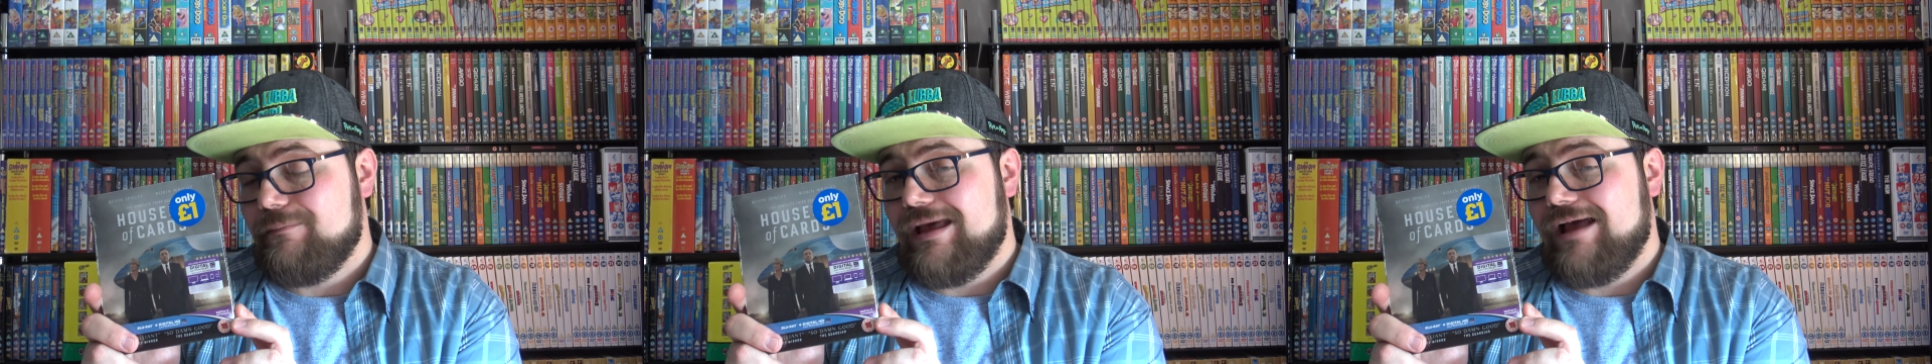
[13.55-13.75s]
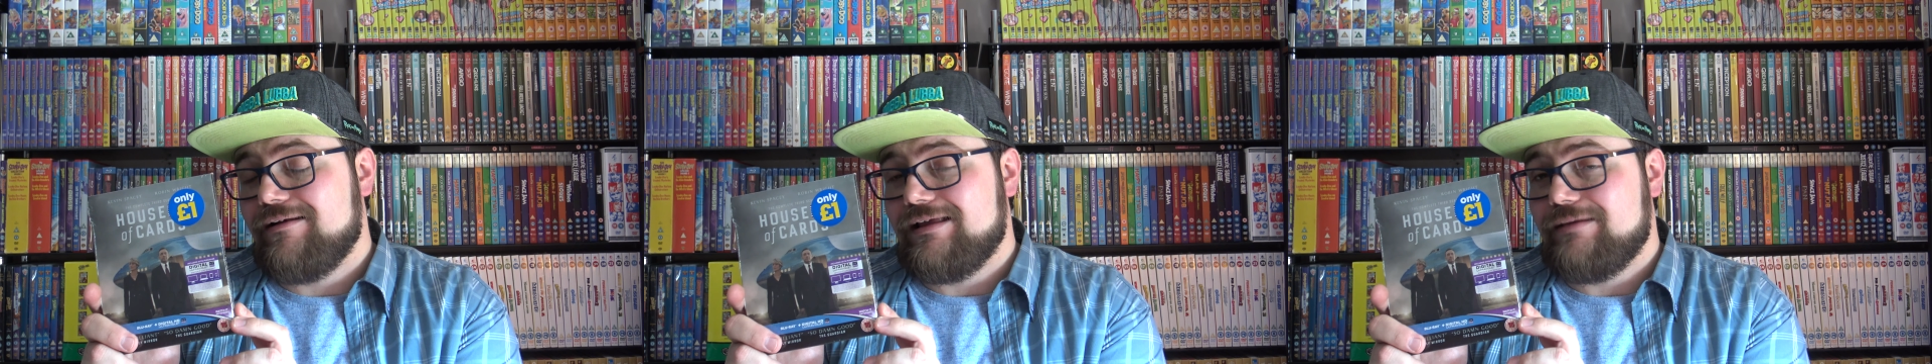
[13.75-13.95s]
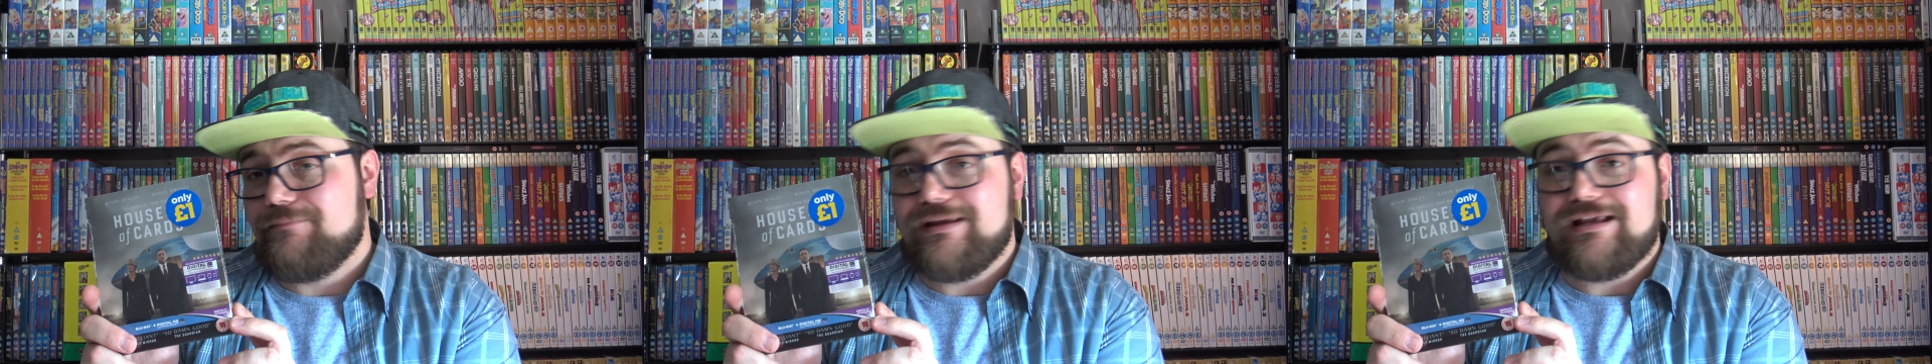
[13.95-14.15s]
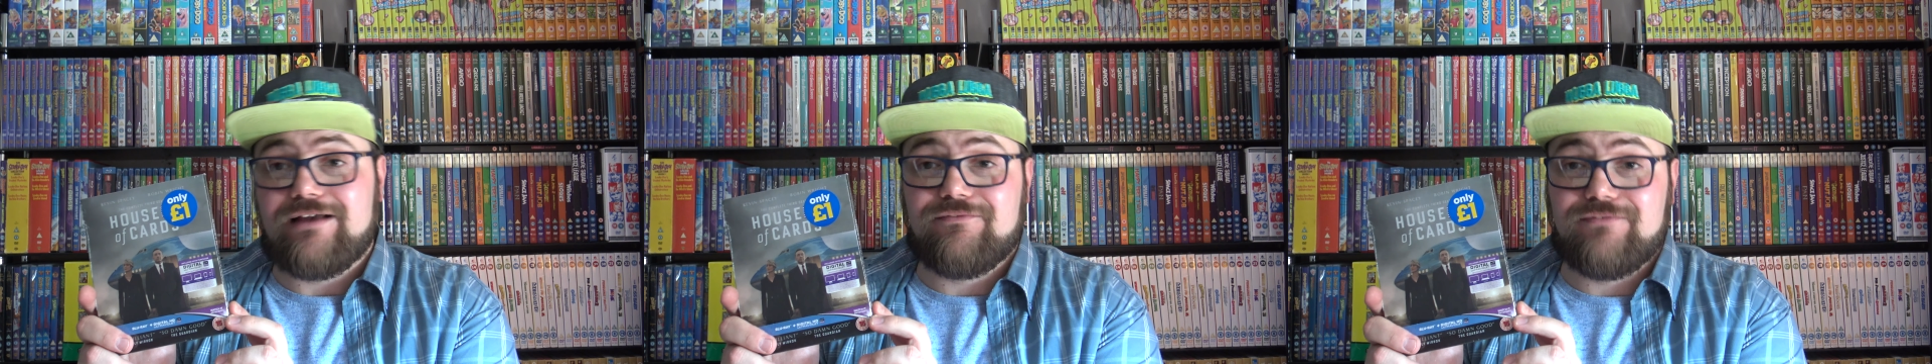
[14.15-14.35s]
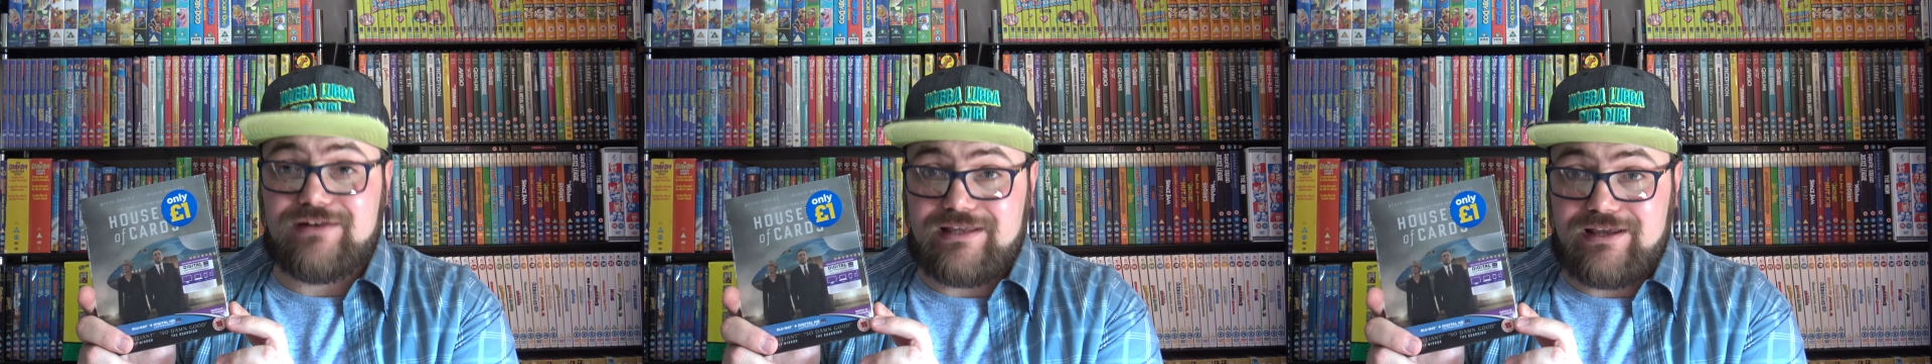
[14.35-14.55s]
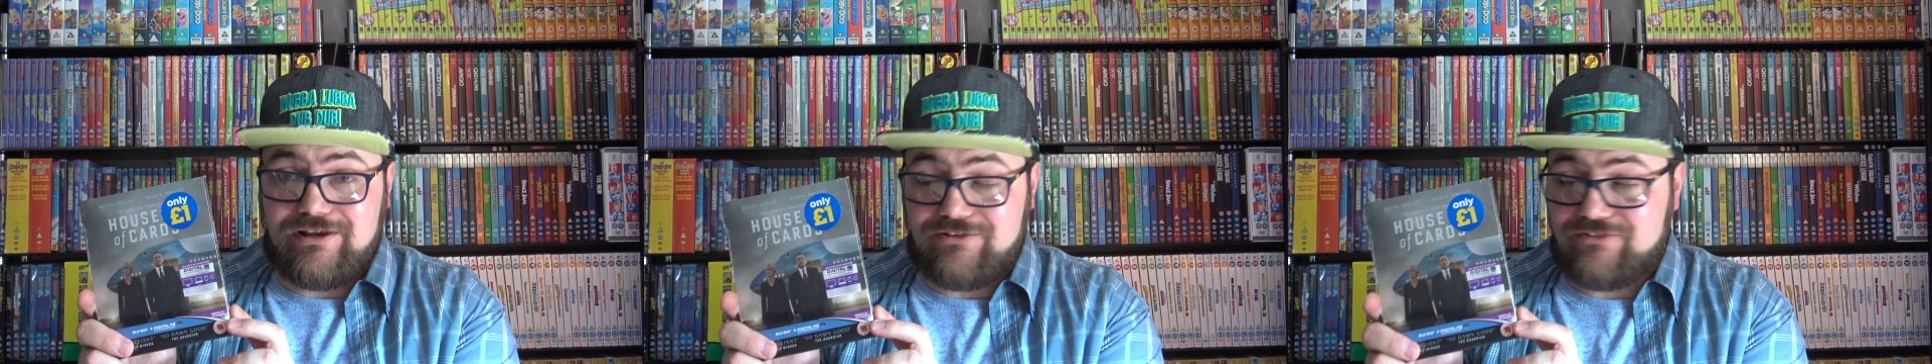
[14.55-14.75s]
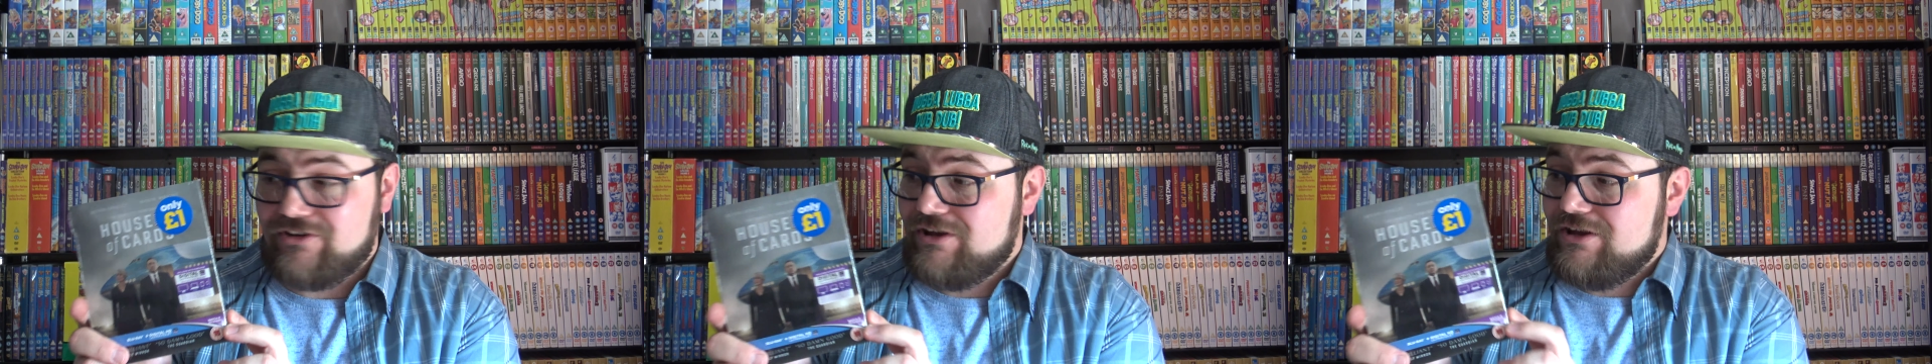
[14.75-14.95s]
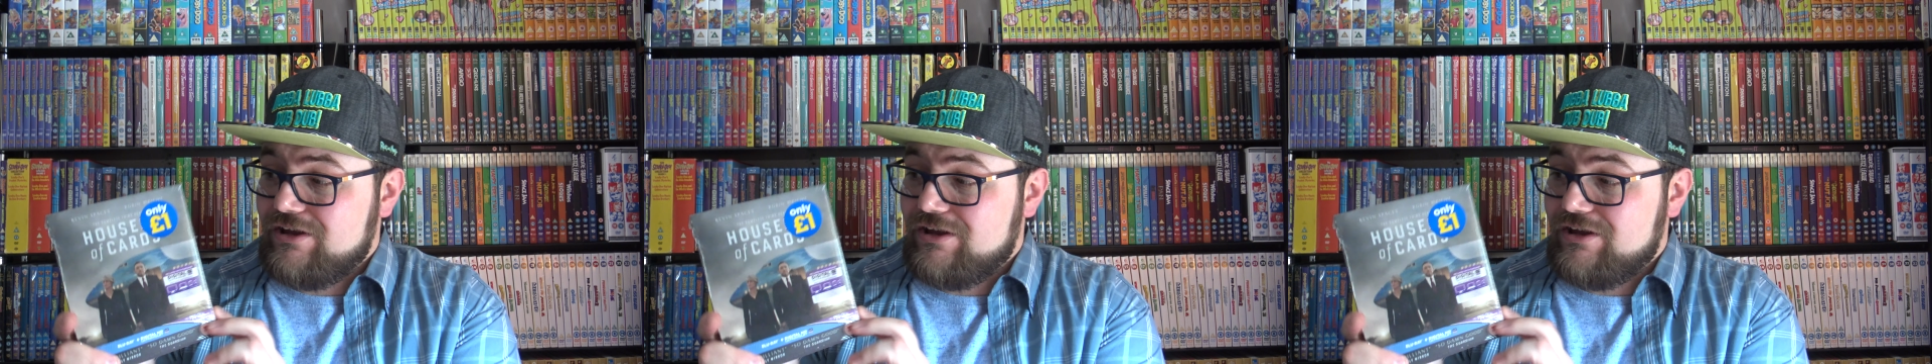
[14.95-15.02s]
Poundland pickup videos.